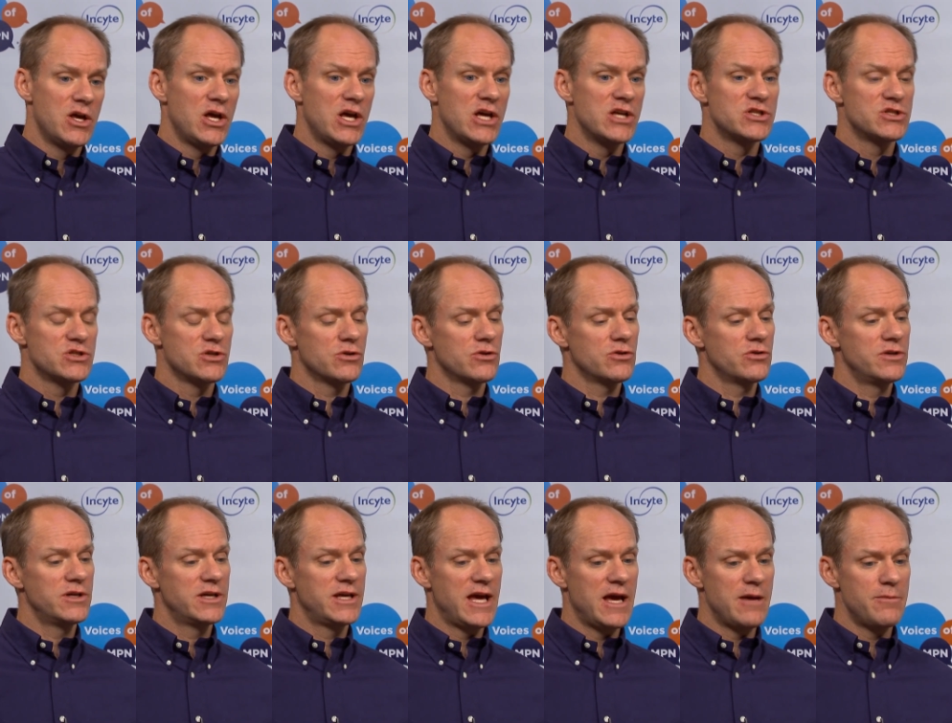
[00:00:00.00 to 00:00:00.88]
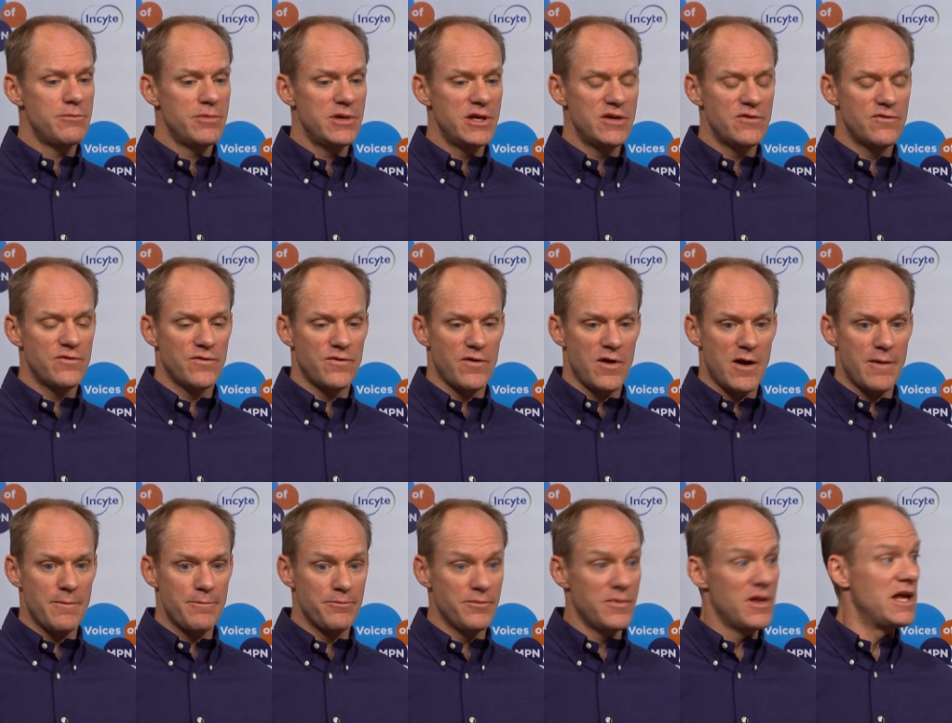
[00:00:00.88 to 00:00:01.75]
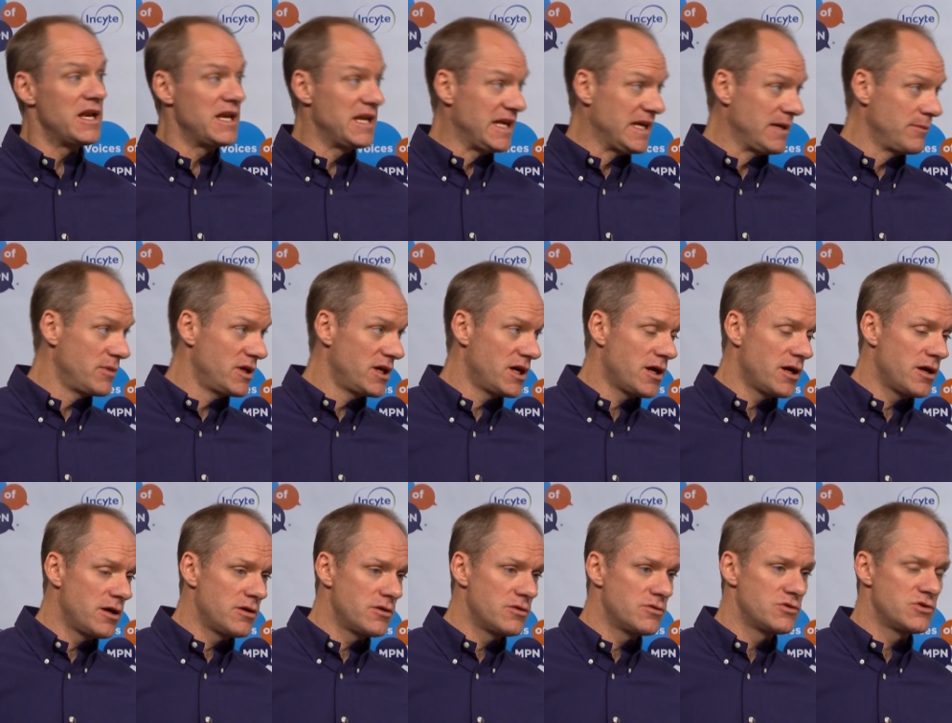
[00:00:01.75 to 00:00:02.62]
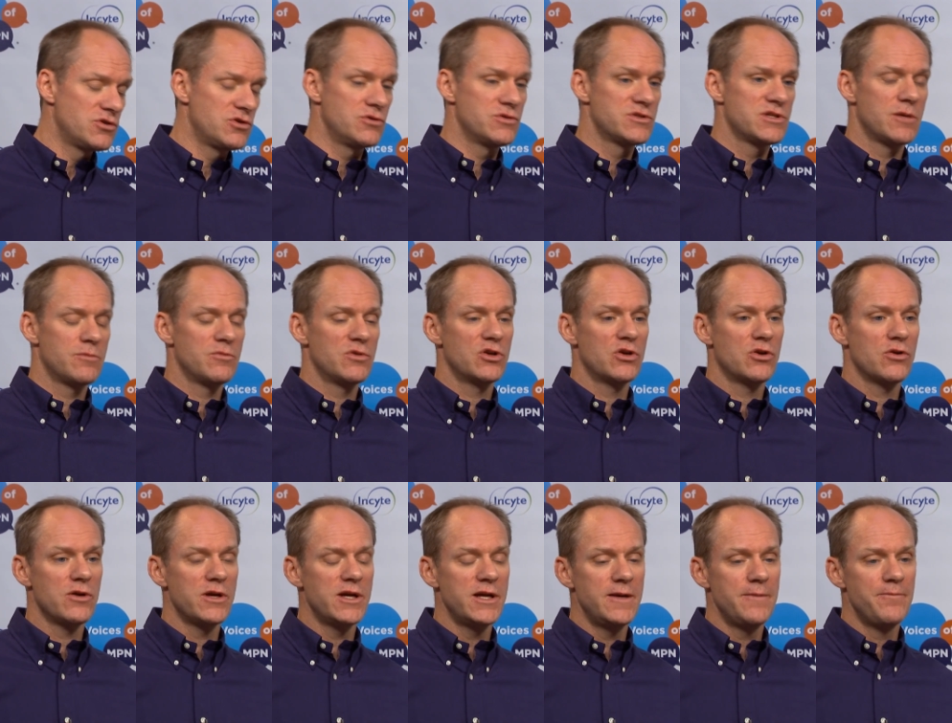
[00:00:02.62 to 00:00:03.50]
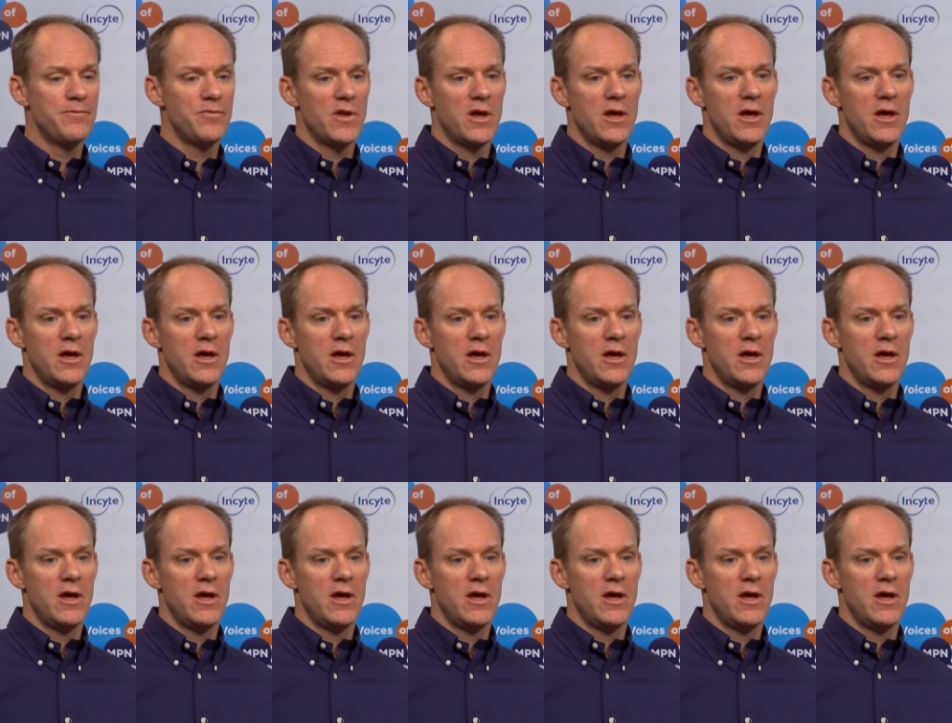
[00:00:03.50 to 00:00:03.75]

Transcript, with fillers: It certainly can be from anemia to some degree.